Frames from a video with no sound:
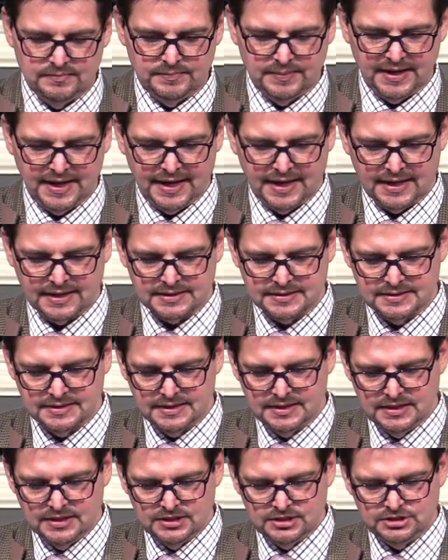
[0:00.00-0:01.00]
impact
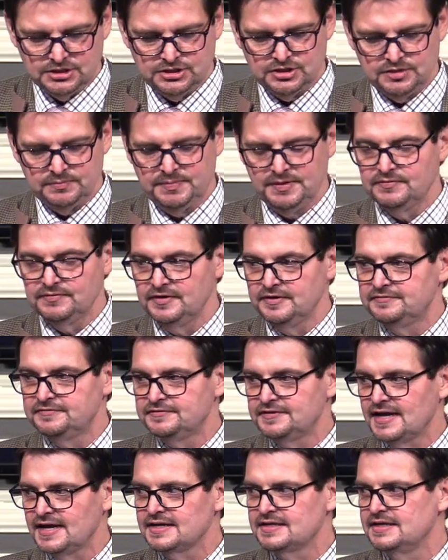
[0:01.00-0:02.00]
should be
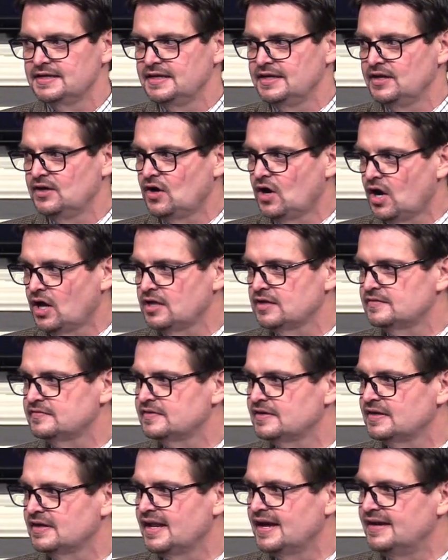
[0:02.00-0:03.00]
reflected in all
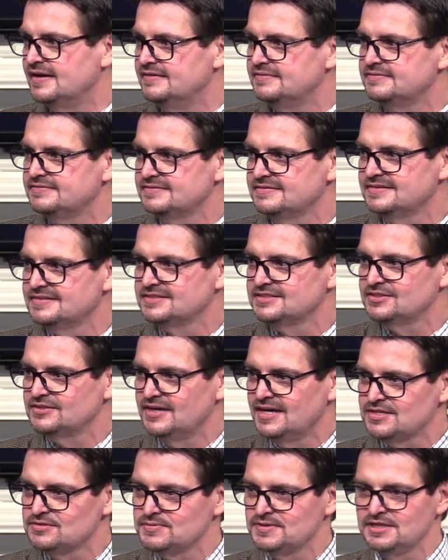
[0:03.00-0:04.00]
of our life. So
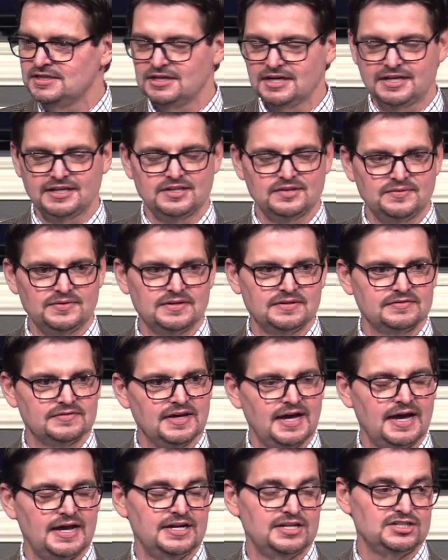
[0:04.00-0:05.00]
as we look at the Word of
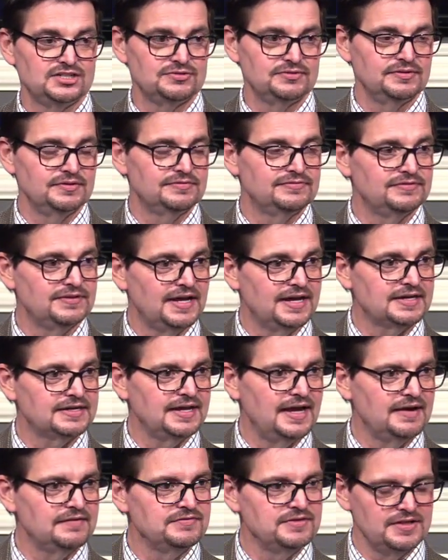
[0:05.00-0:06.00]
God, it should
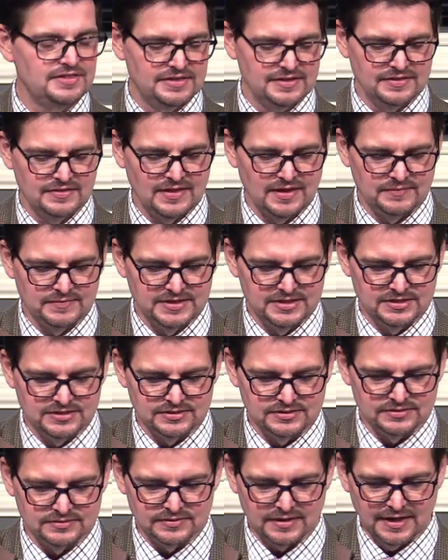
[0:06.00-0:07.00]
reflect everything that we
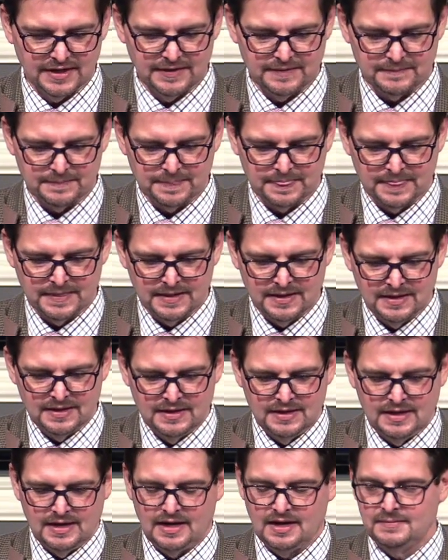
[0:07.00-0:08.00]
do, right?
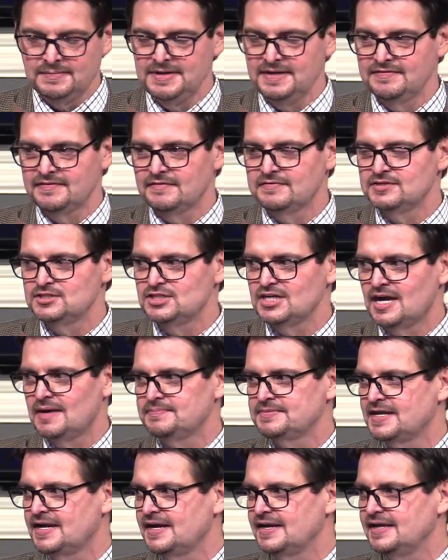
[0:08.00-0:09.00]
How many have ever
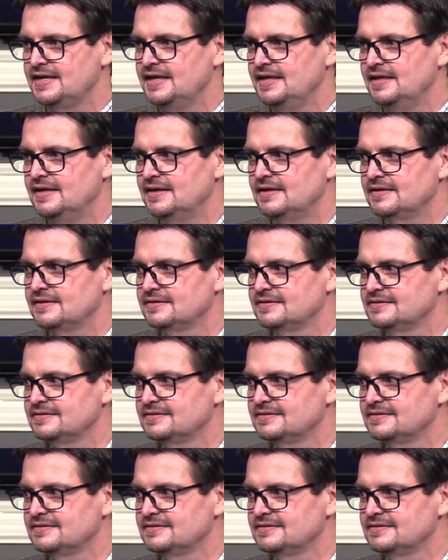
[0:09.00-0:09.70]
shopped at IKEA?